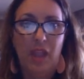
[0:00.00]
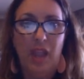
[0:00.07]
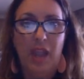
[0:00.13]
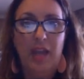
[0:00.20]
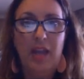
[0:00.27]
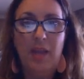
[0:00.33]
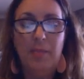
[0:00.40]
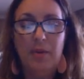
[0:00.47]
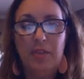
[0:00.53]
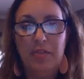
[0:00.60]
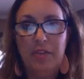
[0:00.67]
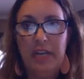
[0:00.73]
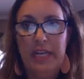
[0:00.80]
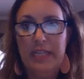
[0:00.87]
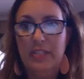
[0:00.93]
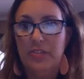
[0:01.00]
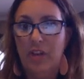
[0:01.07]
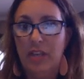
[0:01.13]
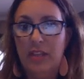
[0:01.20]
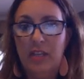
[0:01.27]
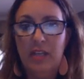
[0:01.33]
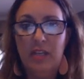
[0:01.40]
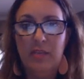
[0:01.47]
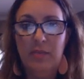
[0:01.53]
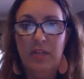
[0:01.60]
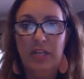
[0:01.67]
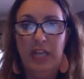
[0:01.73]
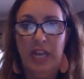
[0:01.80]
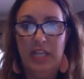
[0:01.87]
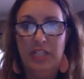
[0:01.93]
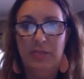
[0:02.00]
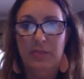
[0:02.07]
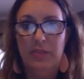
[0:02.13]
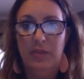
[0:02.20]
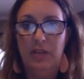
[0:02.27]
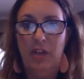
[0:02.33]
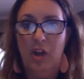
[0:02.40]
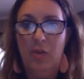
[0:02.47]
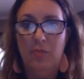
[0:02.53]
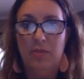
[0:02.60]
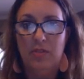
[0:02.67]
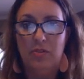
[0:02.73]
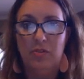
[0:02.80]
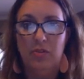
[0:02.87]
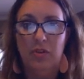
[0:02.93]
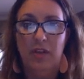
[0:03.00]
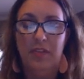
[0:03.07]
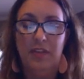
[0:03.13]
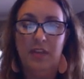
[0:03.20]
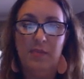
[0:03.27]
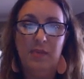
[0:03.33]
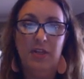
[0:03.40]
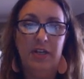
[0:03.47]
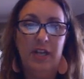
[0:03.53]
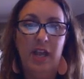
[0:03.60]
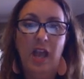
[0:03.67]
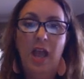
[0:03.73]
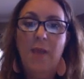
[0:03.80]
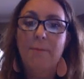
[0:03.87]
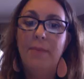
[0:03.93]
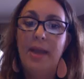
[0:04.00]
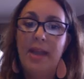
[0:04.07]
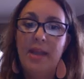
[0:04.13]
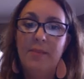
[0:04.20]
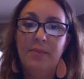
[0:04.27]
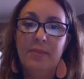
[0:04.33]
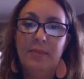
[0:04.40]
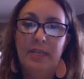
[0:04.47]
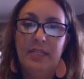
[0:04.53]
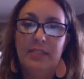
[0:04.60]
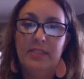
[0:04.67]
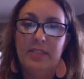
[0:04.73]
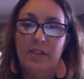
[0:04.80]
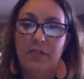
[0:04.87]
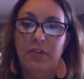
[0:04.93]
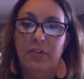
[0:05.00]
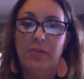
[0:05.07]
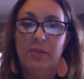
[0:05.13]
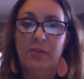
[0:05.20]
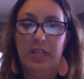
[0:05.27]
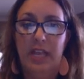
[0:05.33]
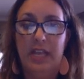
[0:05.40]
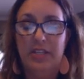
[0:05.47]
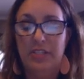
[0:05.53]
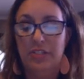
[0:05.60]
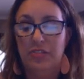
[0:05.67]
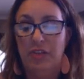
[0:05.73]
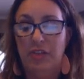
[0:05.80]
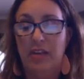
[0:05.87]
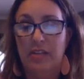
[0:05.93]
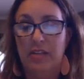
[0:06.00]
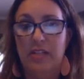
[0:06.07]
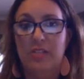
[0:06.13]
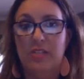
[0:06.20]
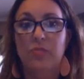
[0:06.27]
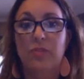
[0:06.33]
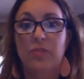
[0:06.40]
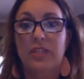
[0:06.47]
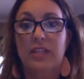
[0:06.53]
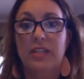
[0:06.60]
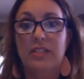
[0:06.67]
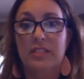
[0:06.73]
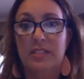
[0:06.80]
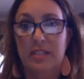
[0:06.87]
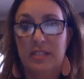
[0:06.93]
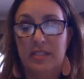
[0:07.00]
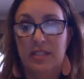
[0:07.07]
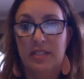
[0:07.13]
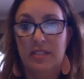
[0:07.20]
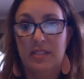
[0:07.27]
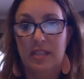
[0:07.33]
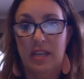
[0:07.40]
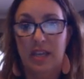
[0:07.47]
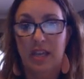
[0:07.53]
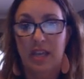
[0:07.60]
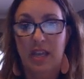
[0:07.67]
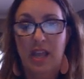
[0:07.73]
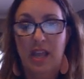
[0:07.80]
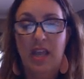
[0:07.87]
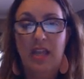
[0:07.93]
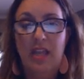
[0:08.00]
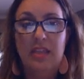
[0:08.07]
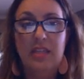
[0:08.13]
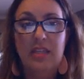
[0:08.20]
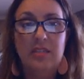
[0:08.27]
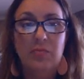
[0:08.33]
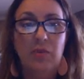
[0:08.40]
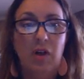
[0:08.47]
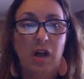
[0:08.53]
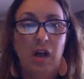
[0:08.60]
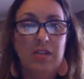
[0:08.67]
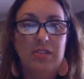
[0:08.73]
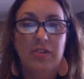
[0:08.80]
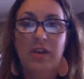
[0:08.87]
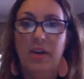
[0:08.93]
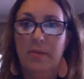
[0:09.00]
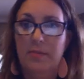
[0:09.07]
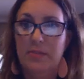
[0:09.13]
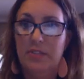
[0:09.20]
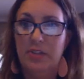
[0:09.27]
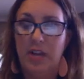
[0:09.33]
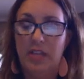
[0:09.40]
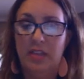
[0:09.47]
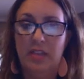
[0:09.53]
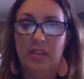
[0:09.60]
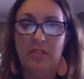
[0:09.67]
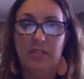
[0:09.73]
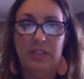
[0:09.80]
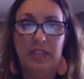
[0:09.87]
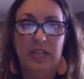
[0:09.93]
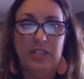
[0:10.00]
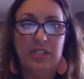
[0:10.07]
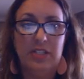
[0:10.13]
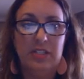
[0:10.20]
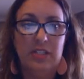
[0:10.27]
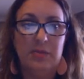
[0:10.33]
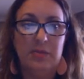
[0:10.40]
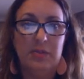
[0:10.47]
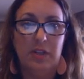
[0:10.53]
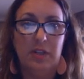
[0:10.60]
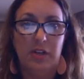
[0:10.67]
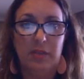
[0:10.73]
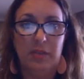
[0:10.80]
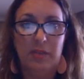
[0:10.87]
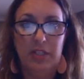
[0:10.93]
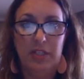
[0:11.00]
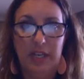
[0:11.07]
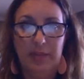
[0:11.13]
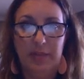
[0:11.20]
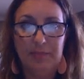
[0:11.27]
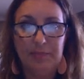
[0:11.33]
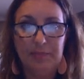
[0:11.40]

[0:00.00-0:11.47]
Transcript: And number 3, strengthening communication between home and school and the community by implementing several communication strategies with consistency. This will also help strengthen the relationships with our community.